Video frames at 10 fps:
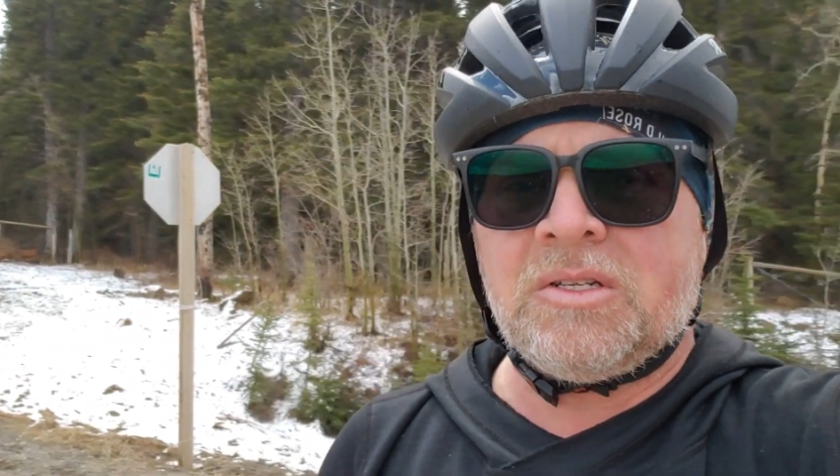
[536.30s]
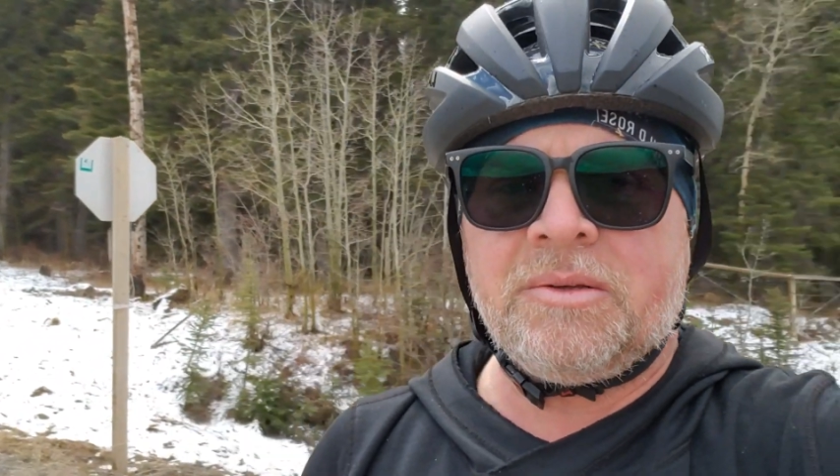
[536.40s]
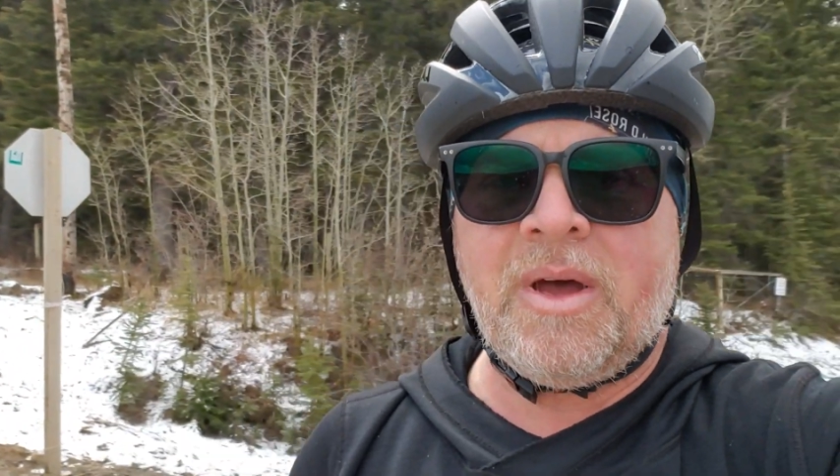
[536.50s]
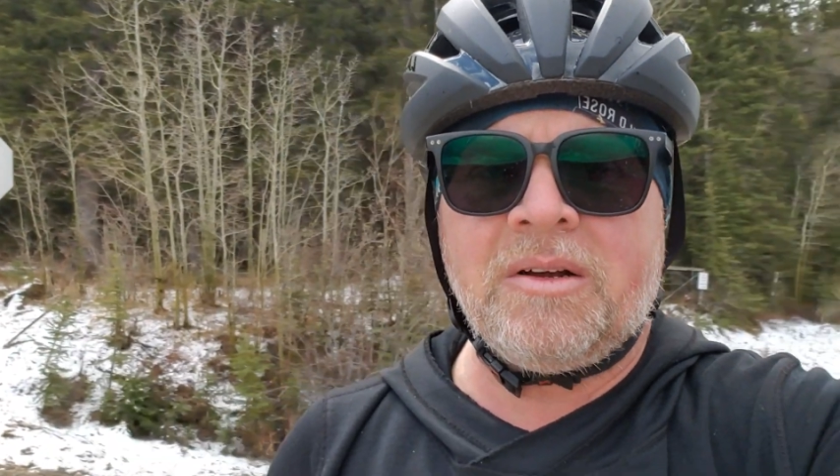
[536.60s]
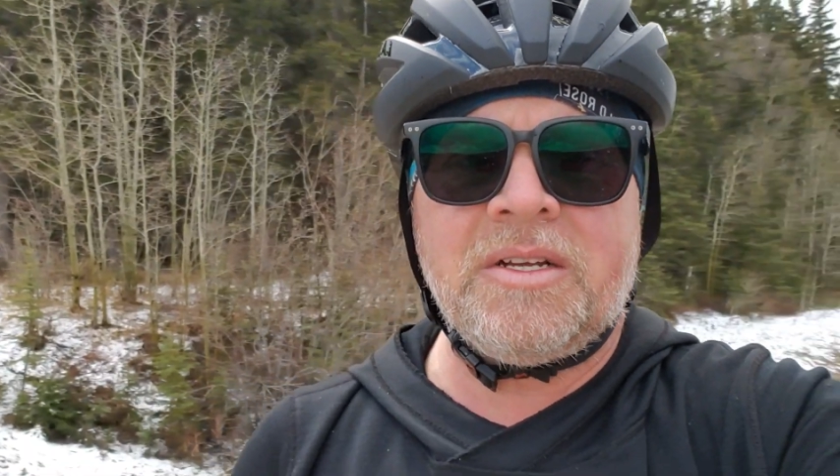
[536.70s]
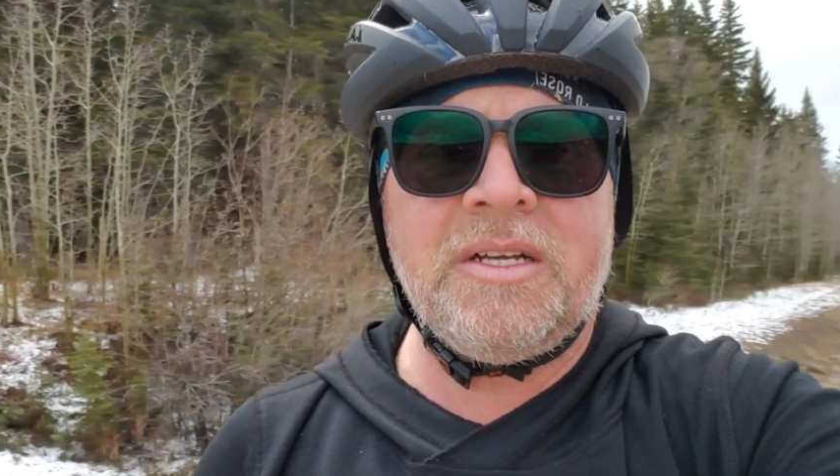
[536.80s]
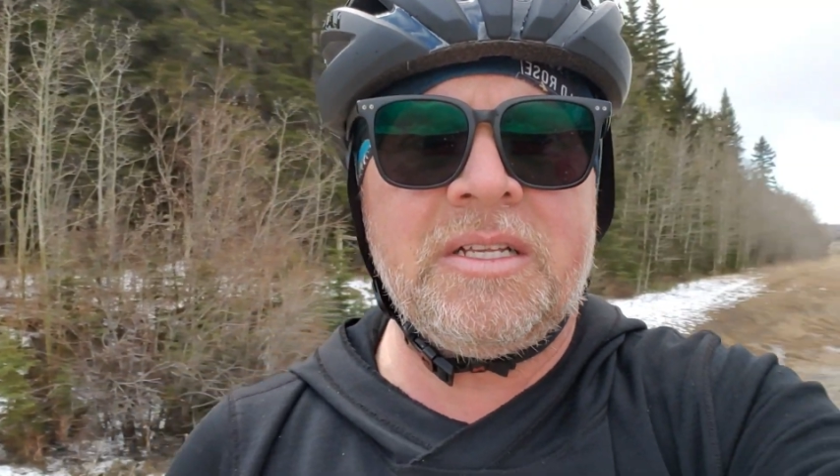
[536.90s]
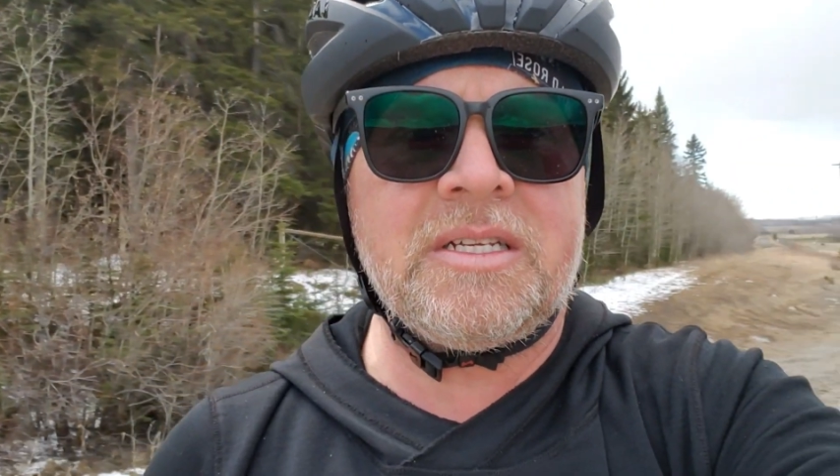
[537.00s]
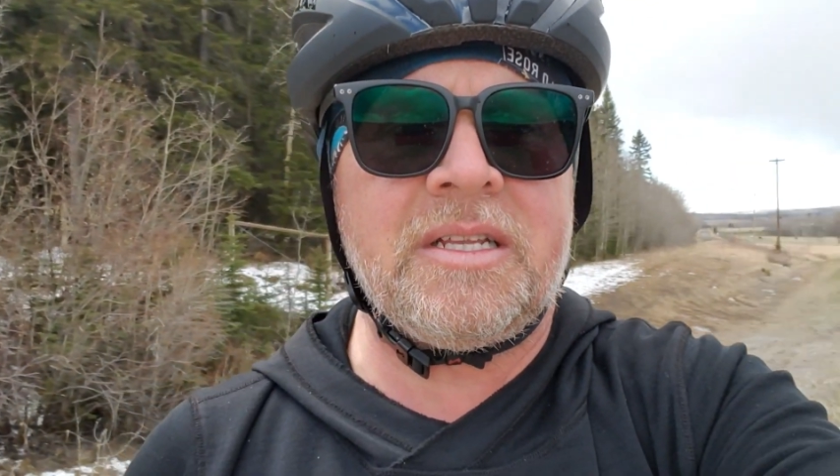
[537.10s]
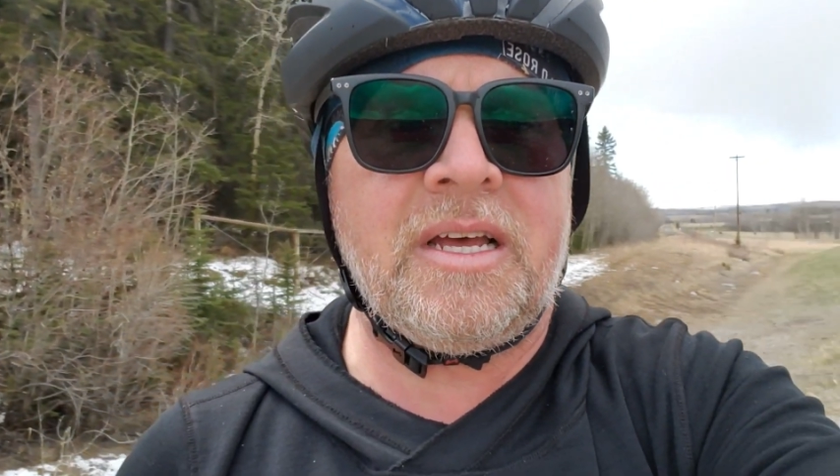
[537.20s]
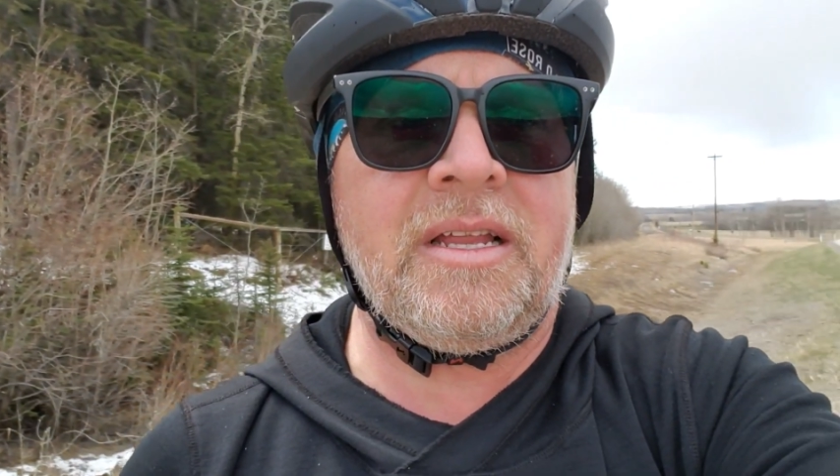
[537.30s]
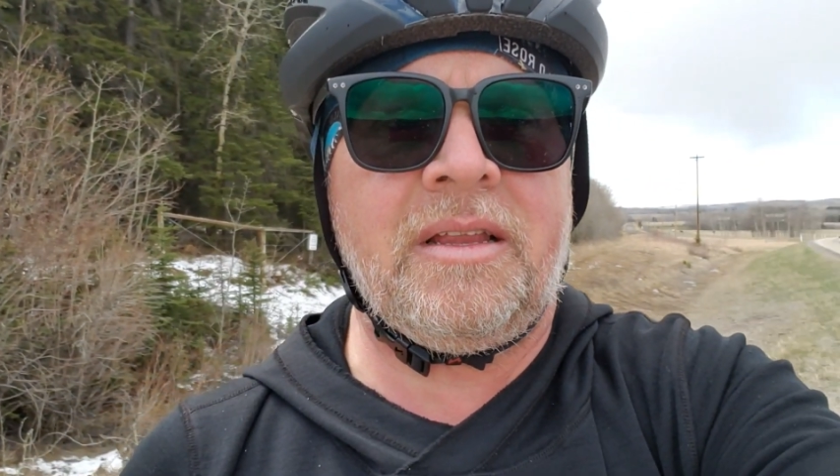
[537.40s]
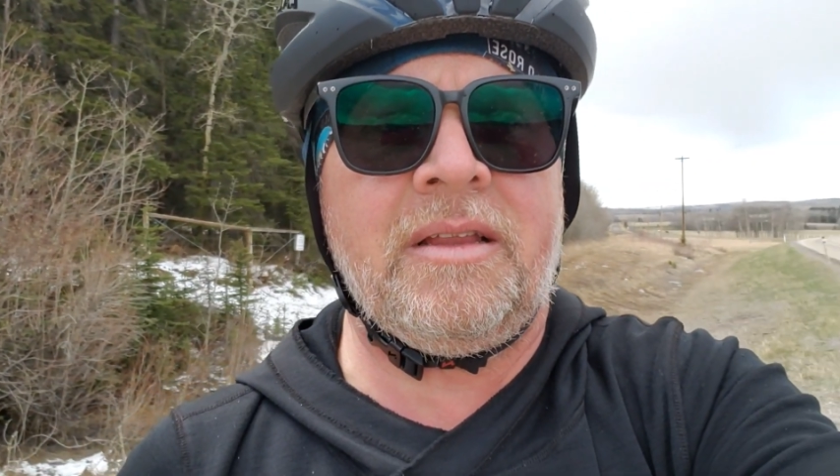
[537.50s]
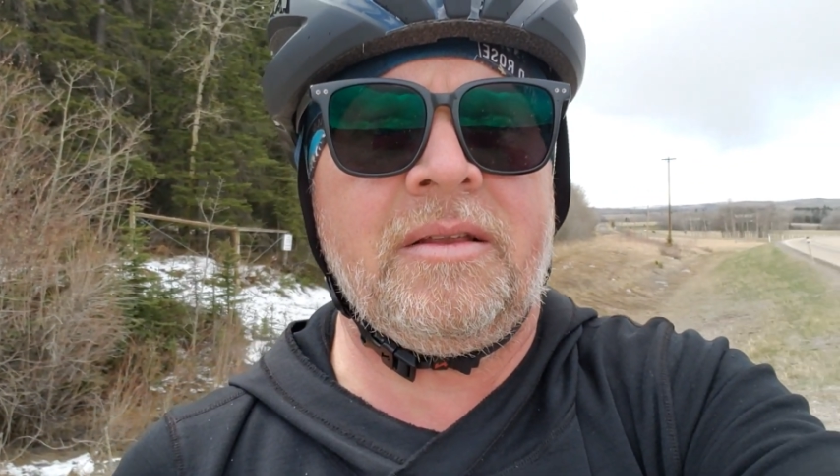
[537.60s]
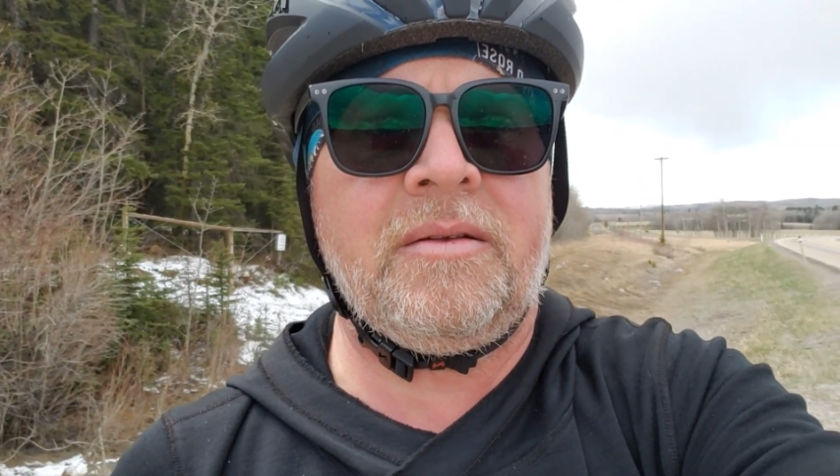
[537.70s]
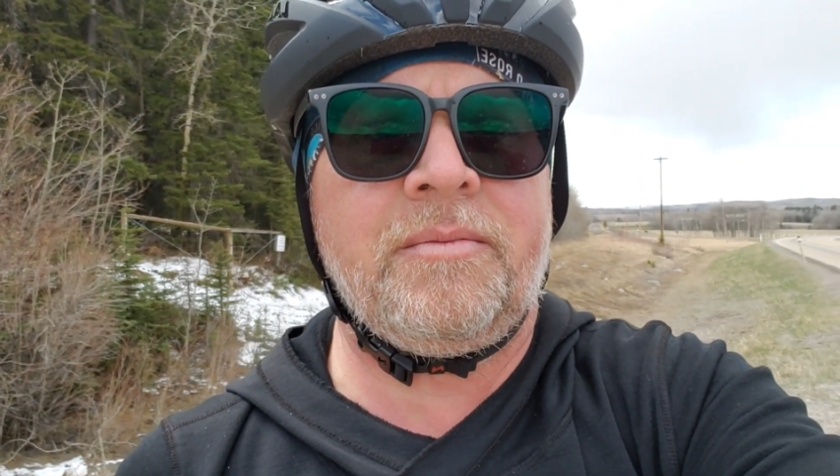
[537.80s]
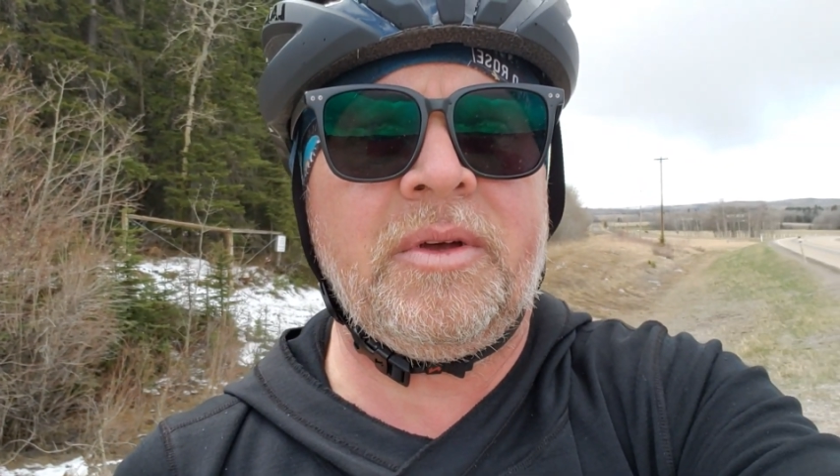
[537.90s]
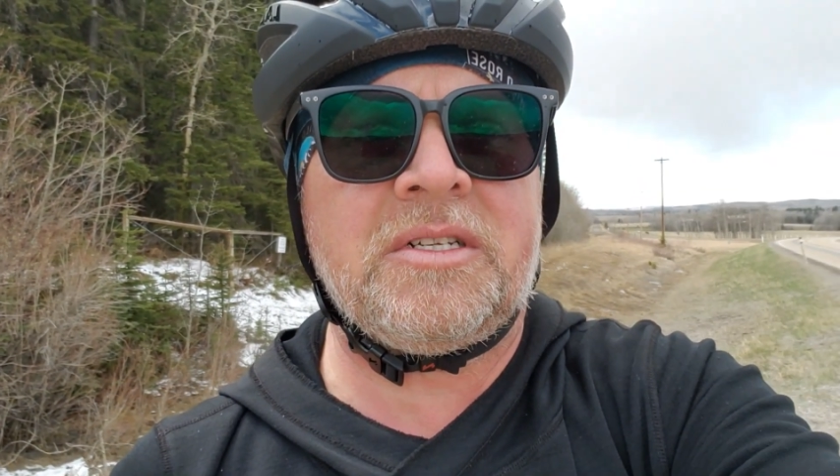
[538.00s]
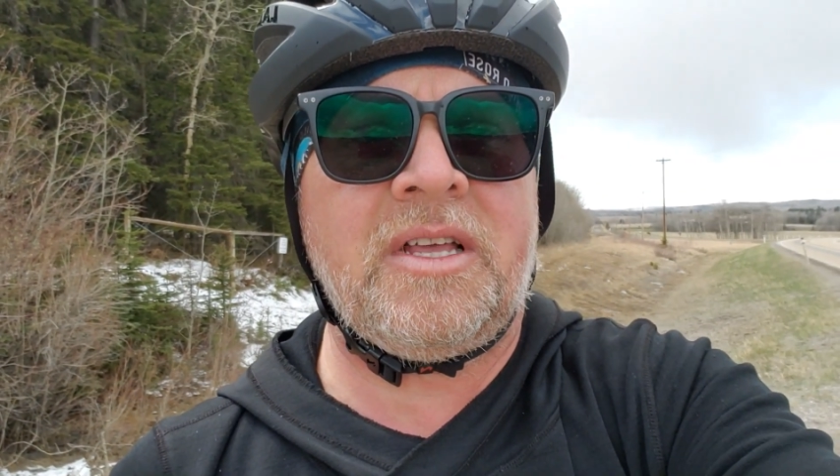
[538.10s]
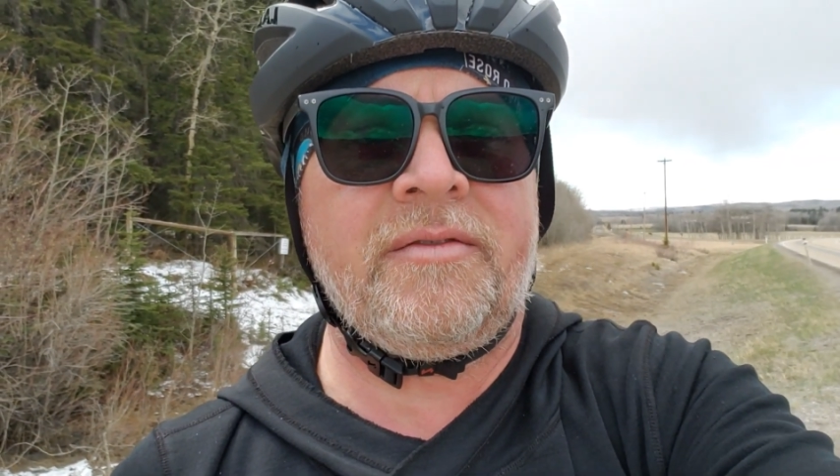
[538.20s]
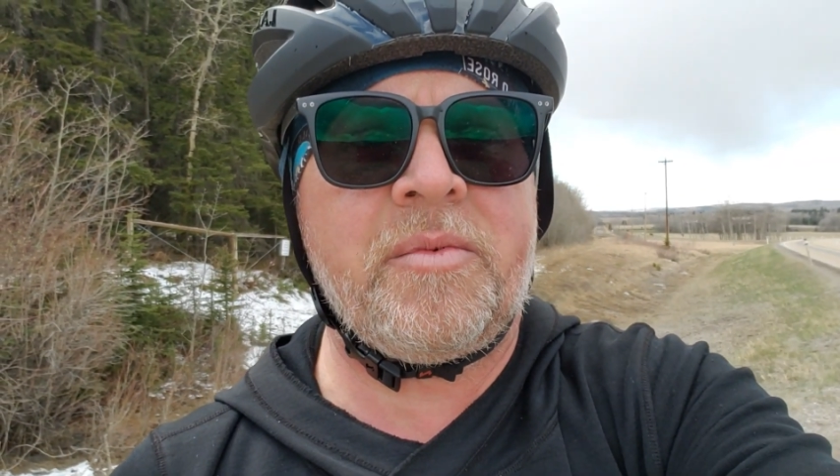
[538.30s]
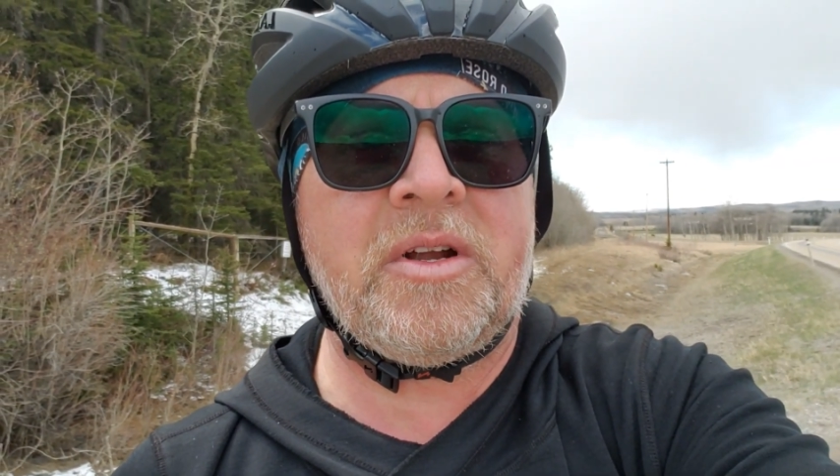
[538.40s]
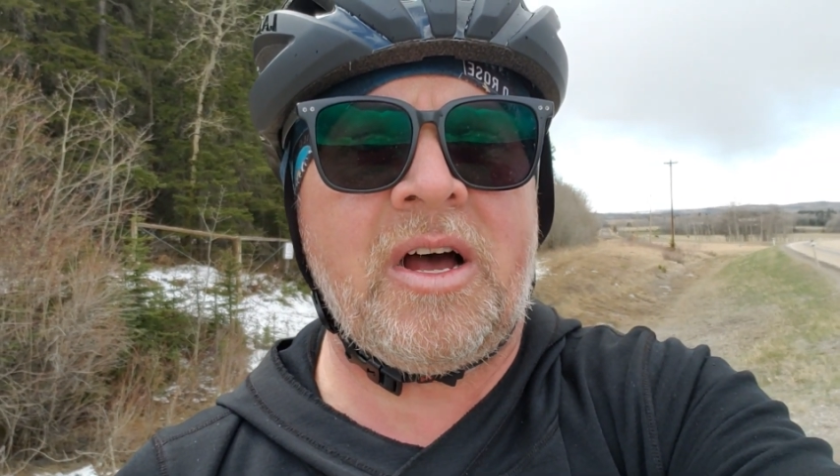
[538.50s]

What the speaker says: mountains, and then basically have a bit